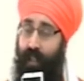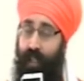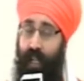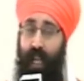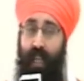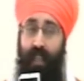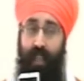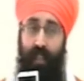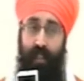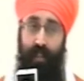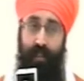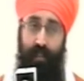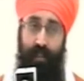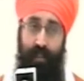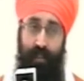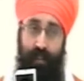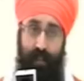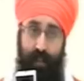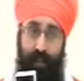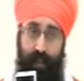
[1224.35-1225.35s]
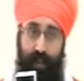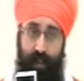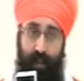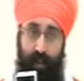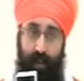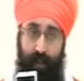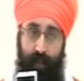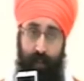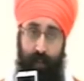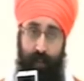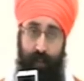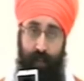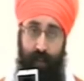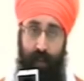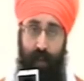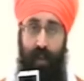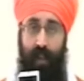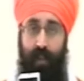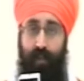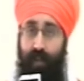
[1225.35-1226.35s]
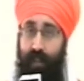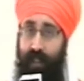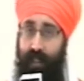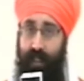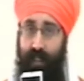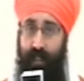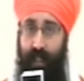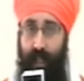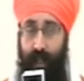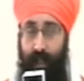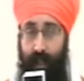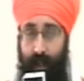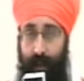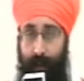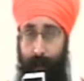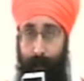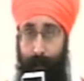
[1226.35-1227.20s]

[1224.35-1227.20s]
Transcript: An atheist. What difference is there?